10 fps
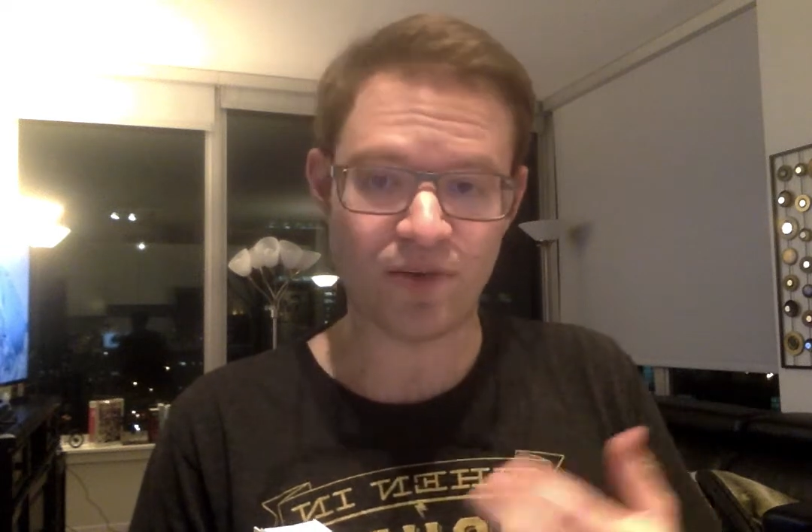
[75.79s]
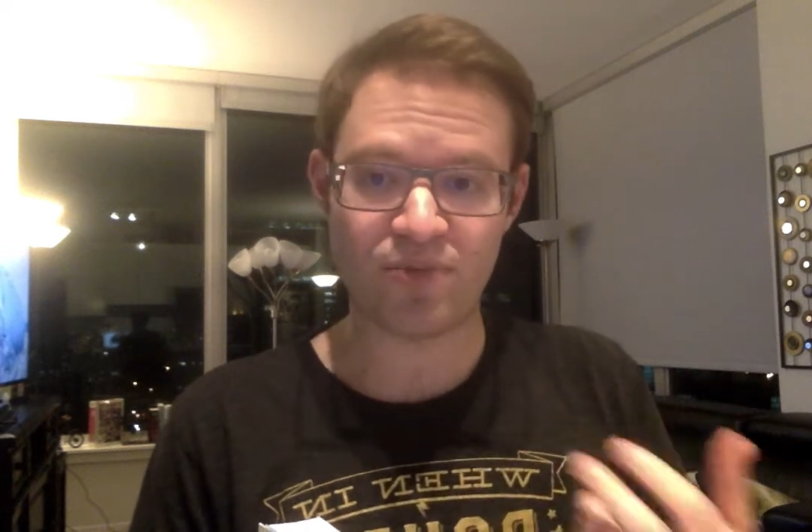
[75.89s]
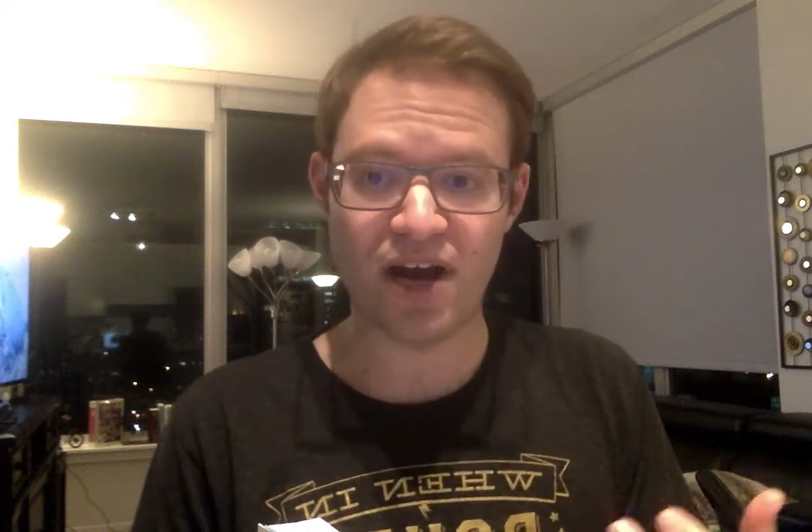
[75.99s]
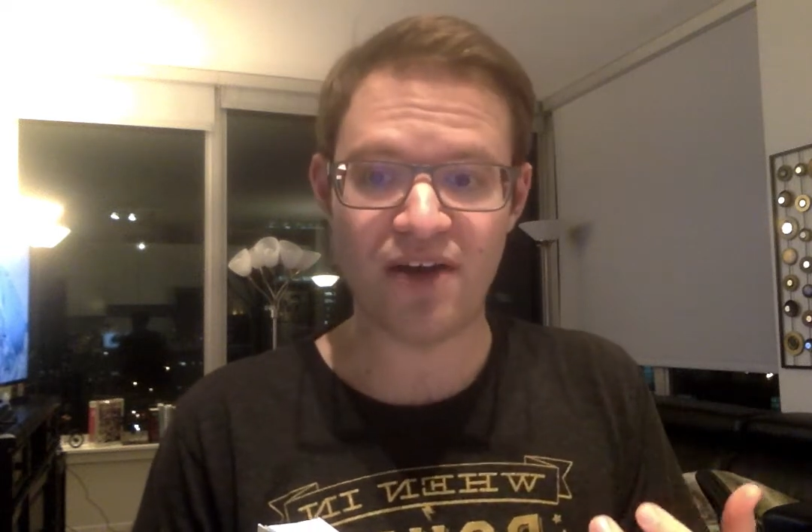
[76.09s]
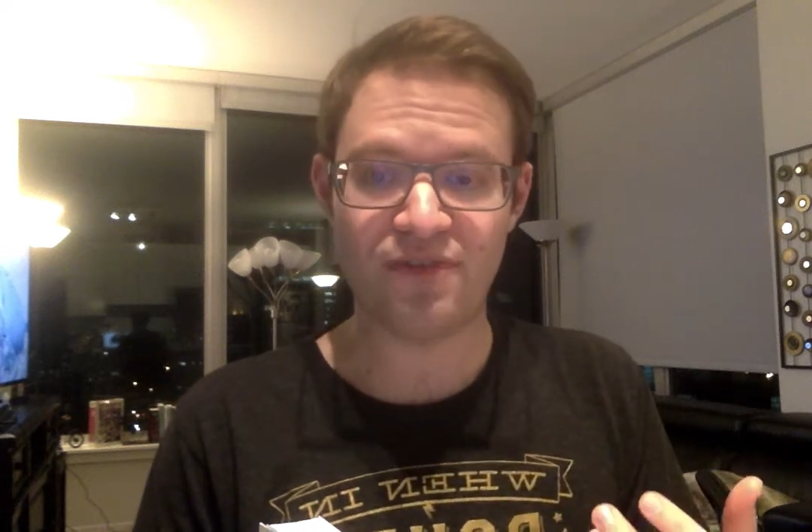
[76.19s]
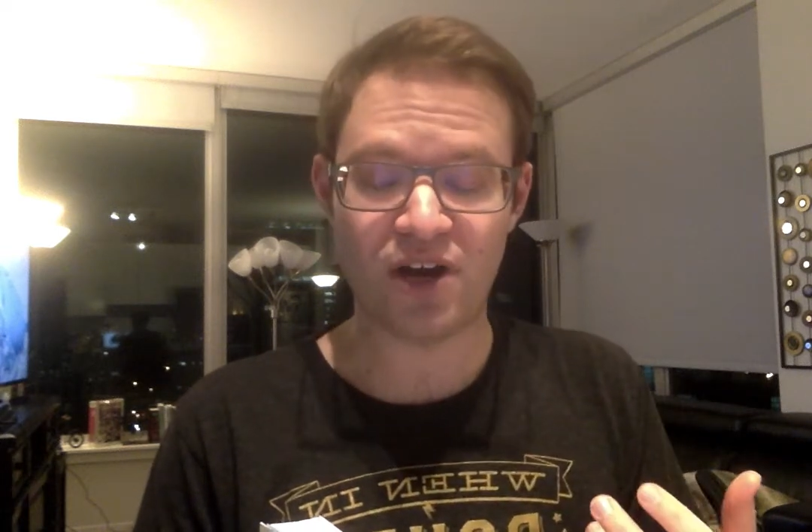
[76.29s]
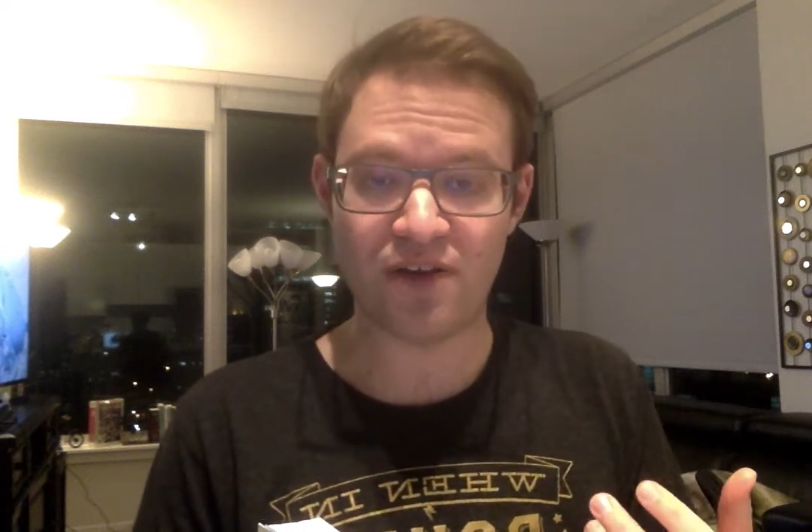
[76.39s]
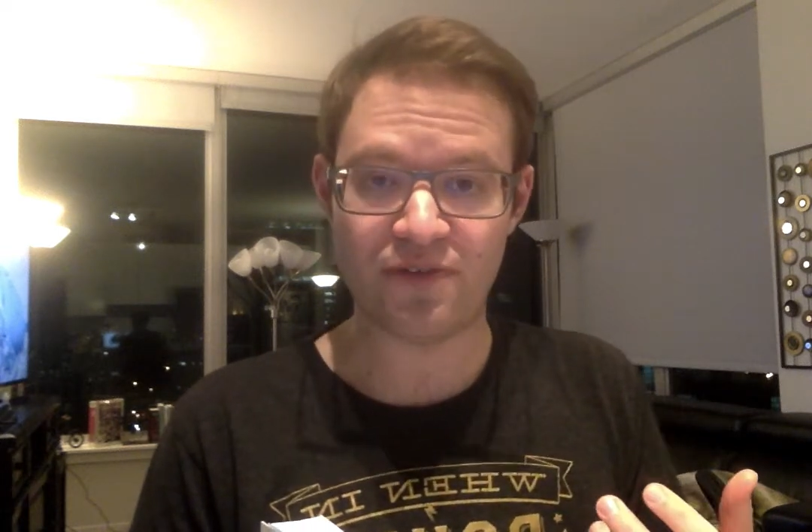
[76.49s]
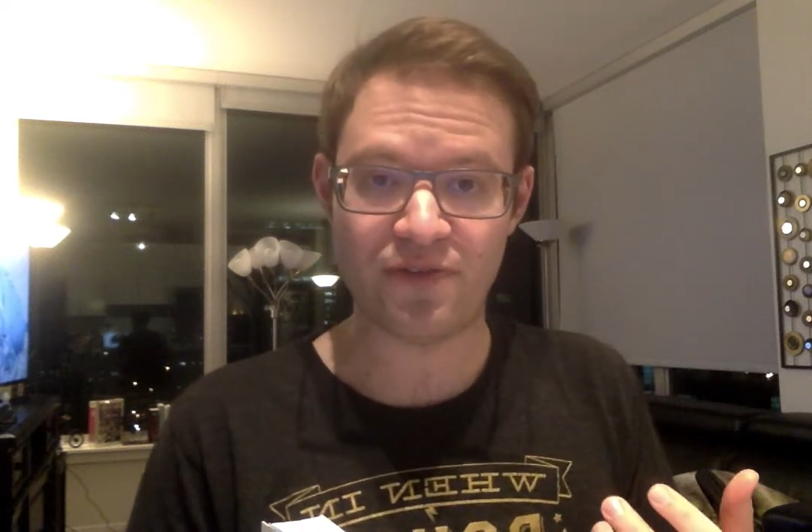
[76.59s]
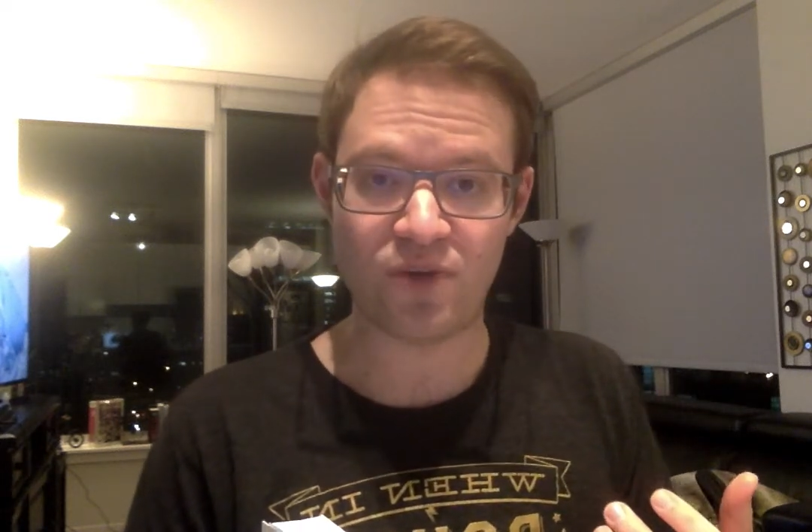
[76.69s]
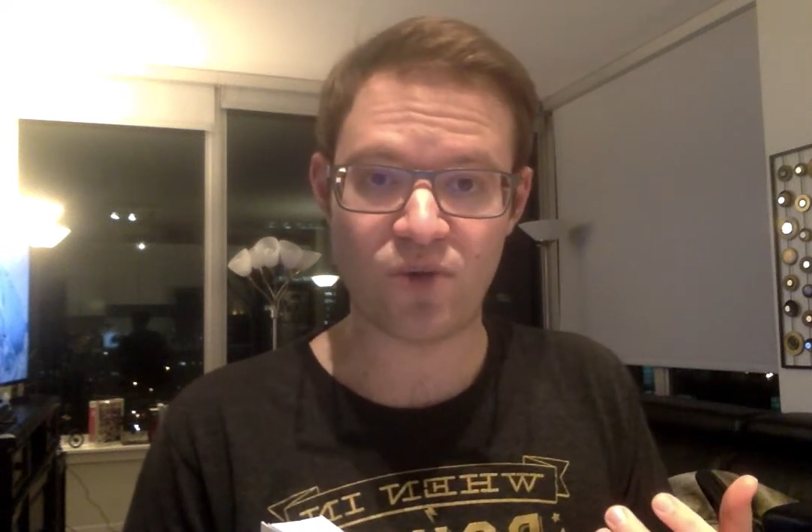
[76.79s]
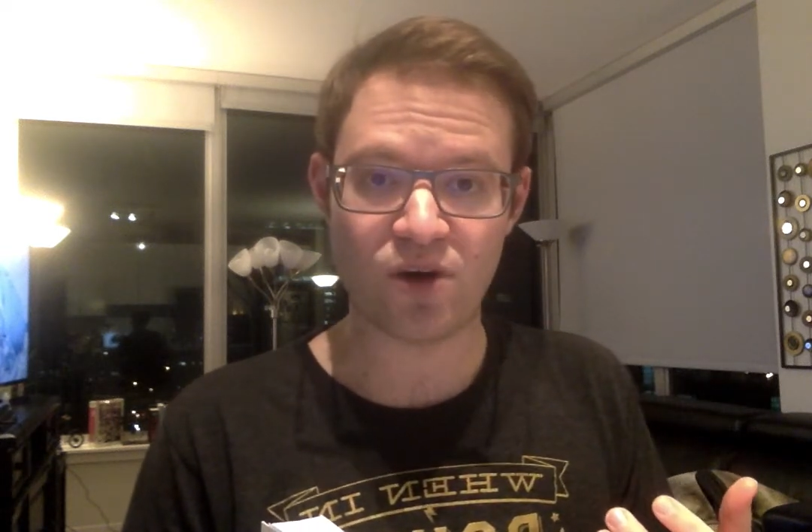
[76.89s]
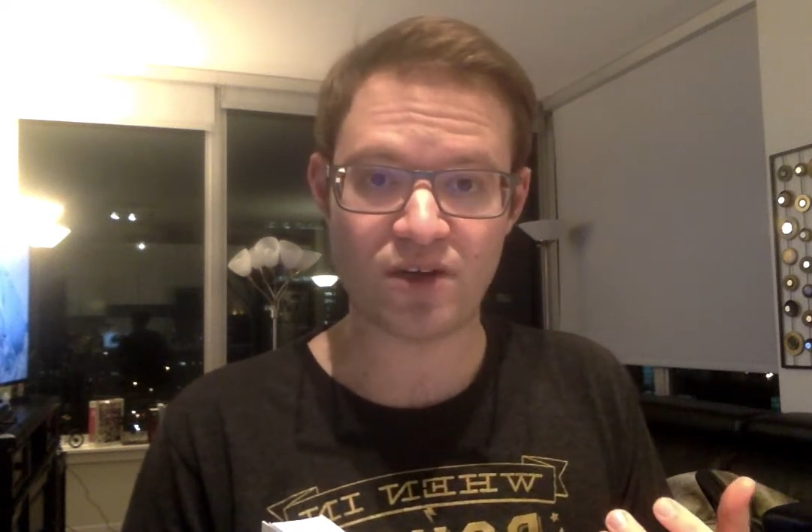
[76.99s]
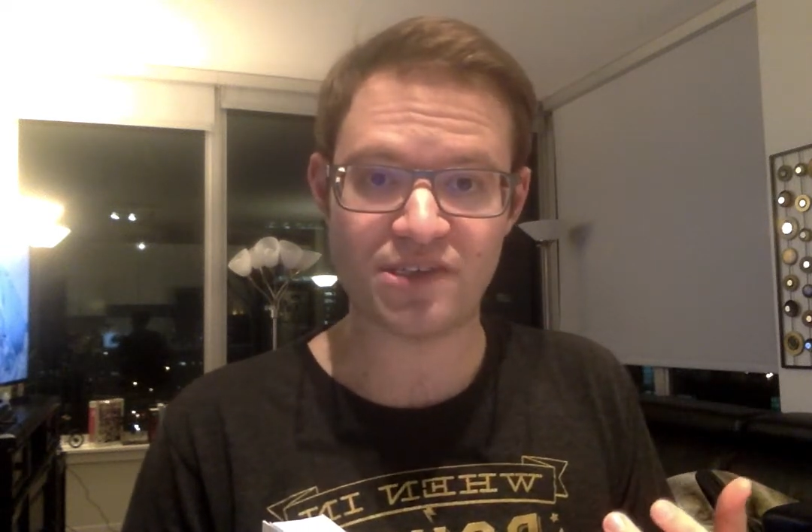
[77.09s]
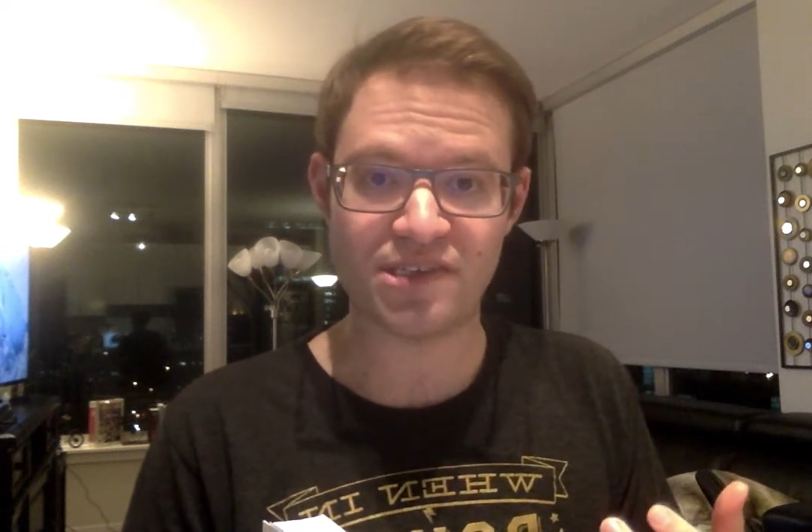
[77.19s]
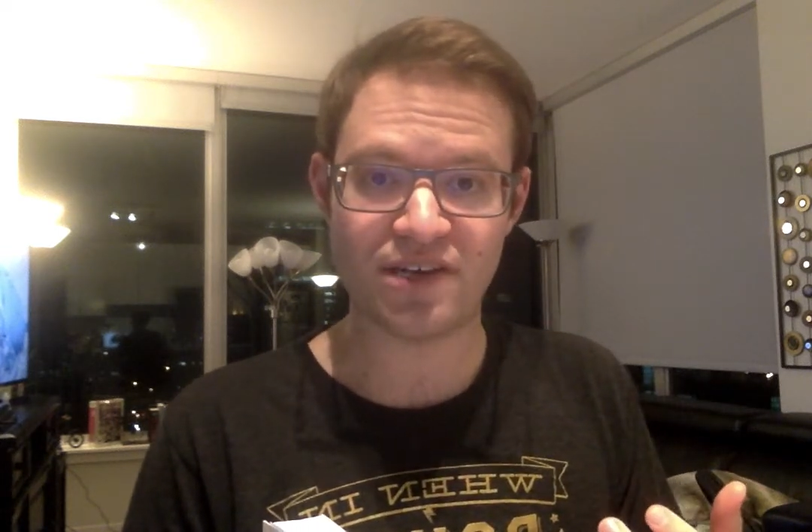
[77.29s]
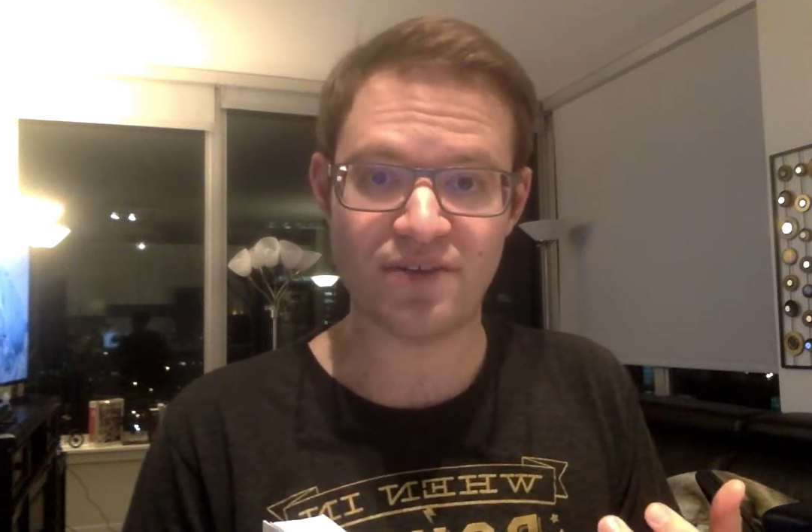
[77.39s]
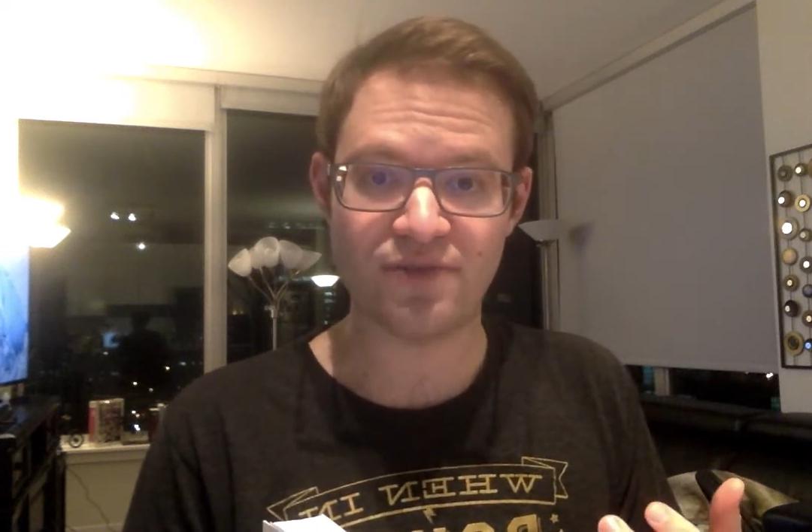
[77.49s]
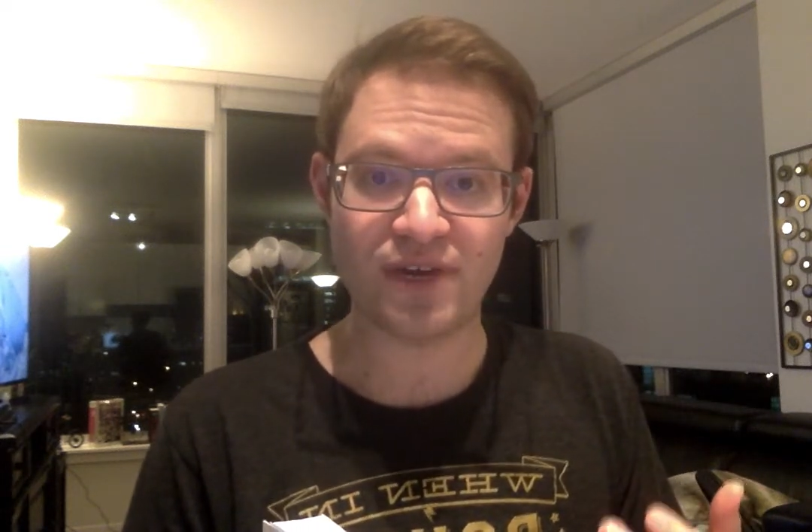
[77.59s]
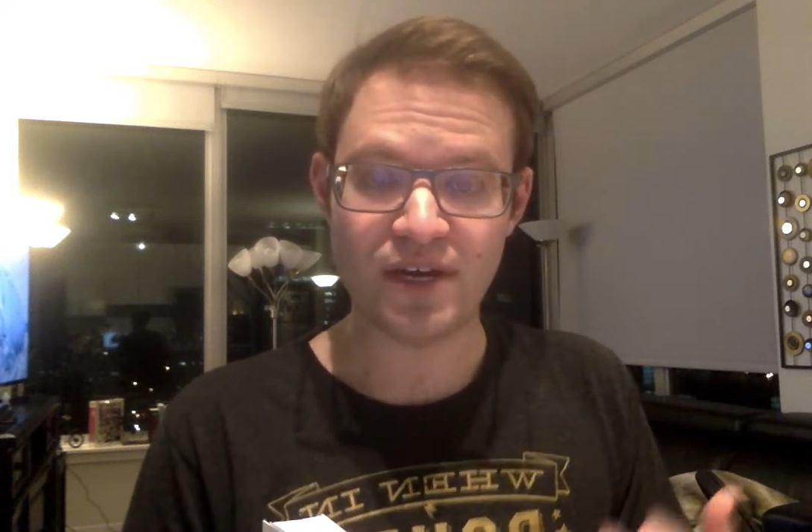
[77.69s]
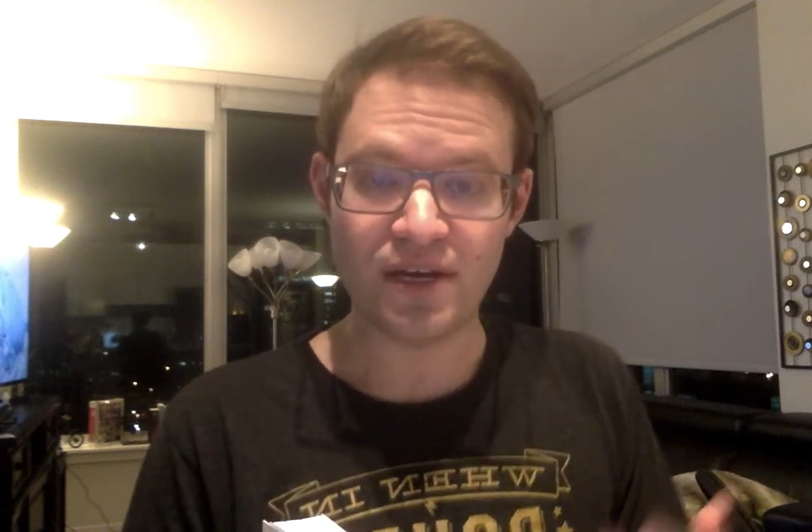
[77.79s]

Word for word: or profit off of the words of